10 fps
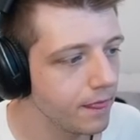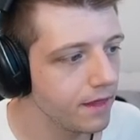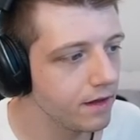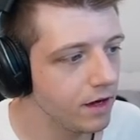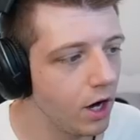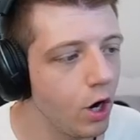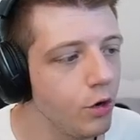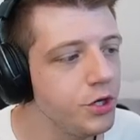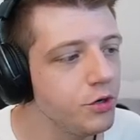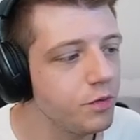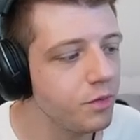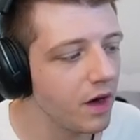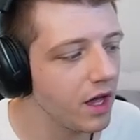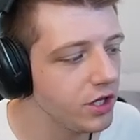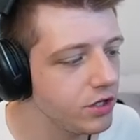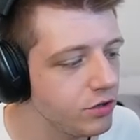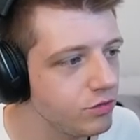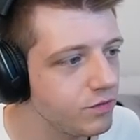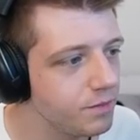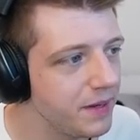Oh, you you
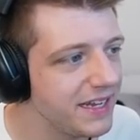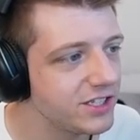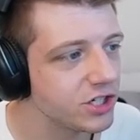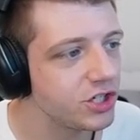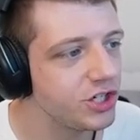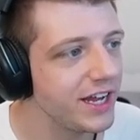piece of shit